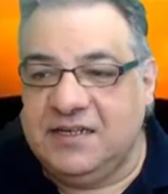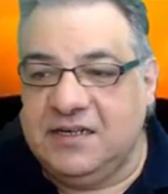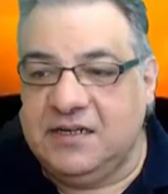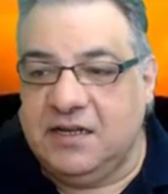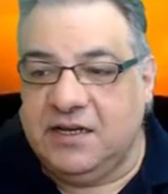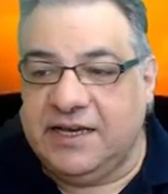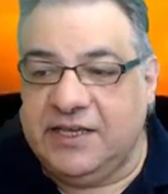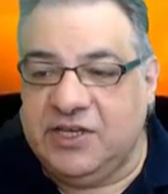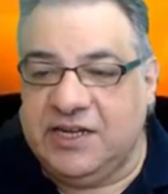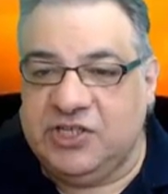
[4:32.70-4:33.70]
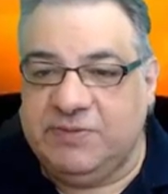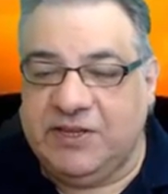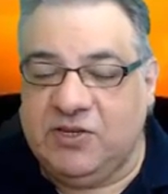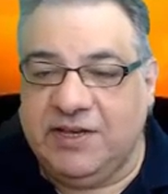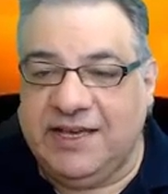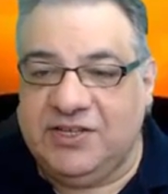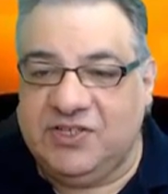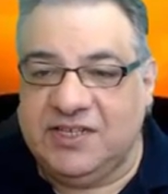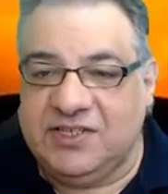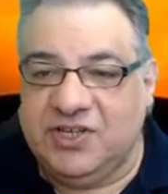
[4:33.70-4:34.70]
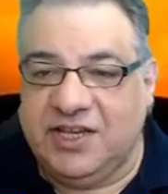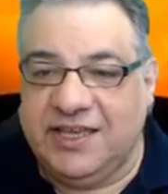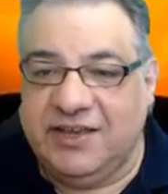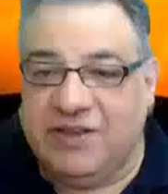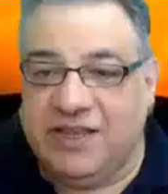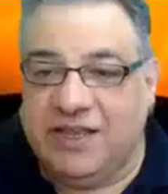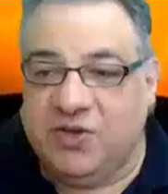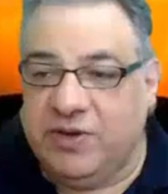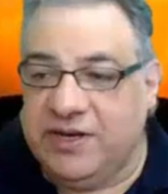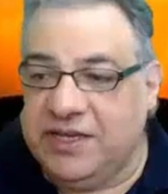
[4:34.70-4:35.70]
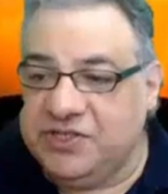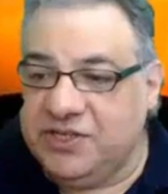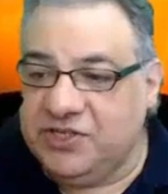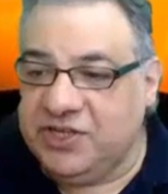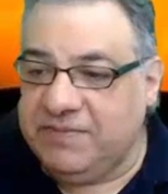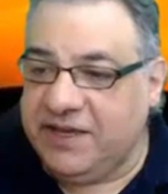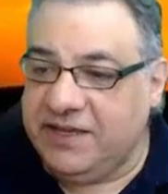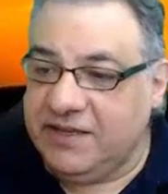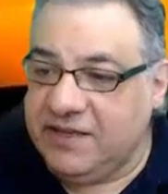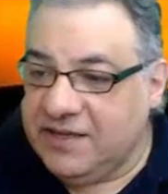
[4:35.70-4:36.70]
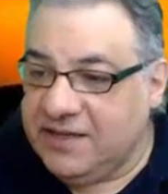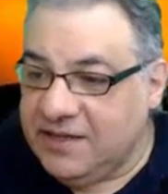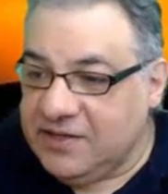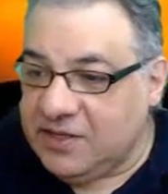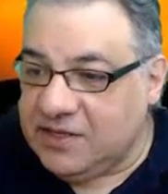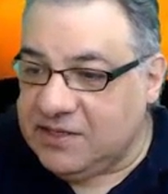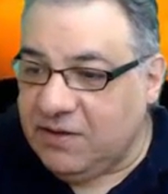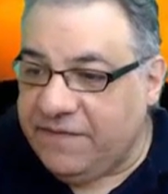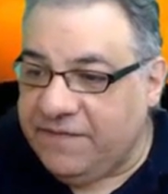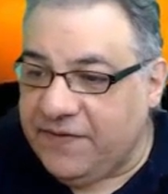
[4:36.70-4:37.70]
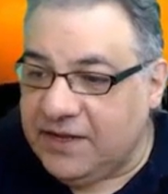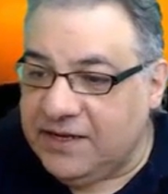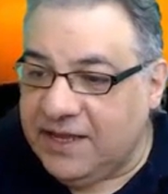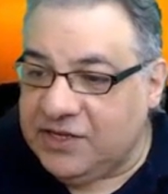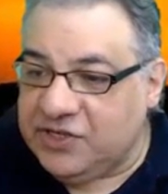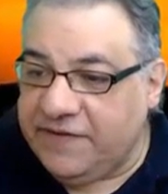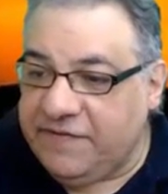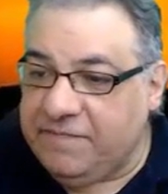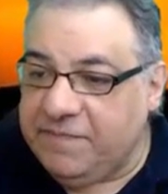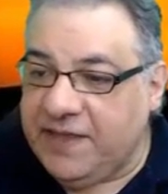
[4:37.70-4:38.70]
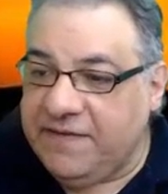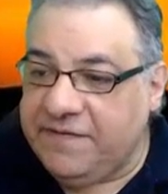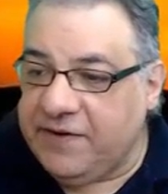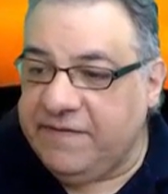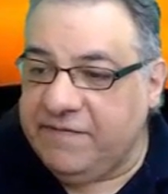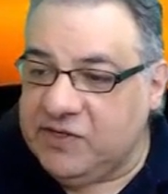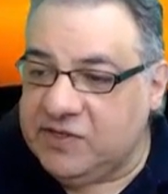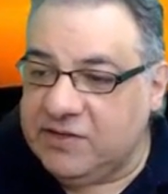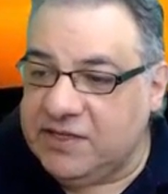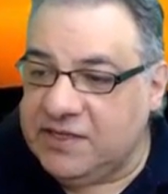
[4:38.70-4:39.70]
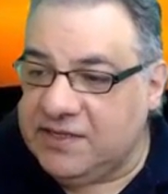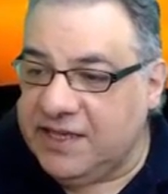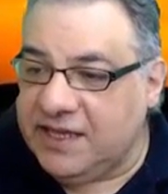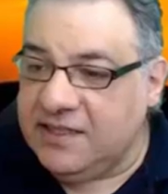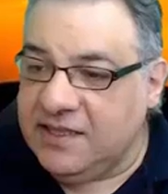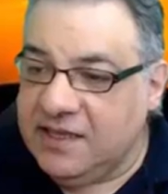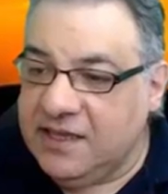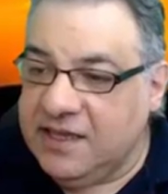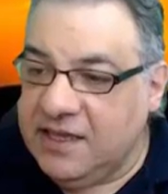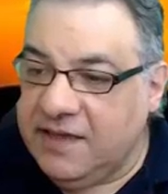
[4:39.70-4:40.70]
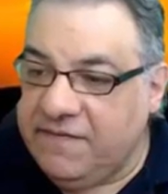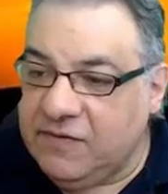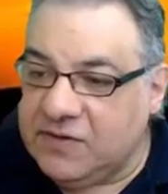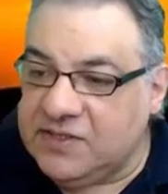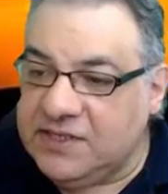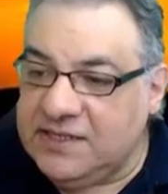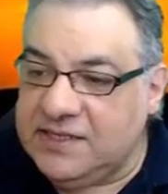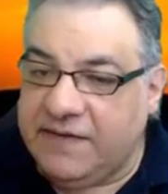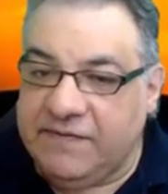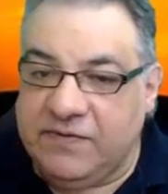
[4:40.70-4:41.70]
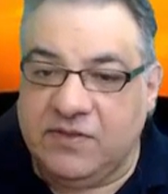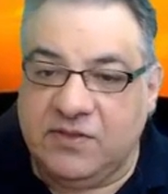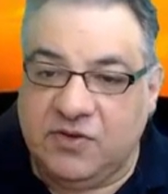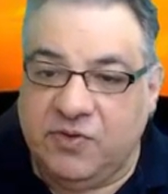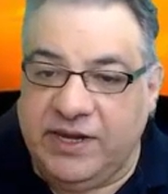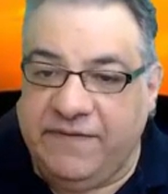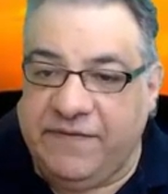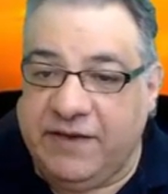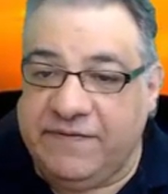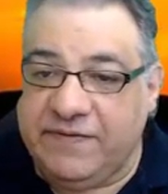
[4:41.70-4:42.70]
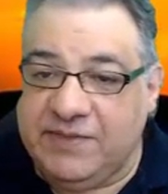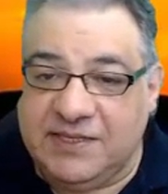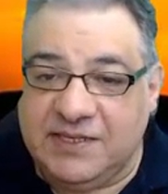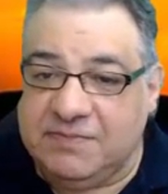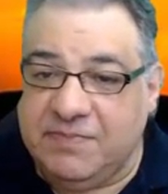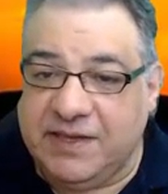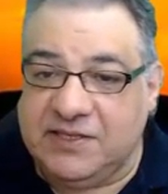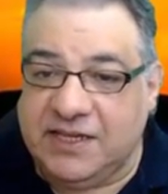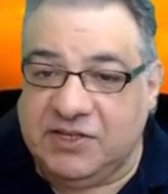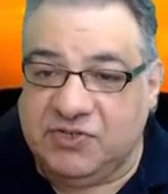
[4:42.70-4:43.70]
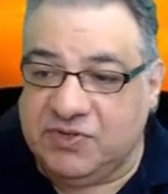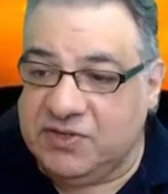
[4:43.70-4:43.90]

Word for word: Okay, you can actually play knight h six check here and queen h eight checkmate. So there's a lot of fun actually from b three. If we just look at this again, if rook c seven, queen e five, and this is mega dangerous.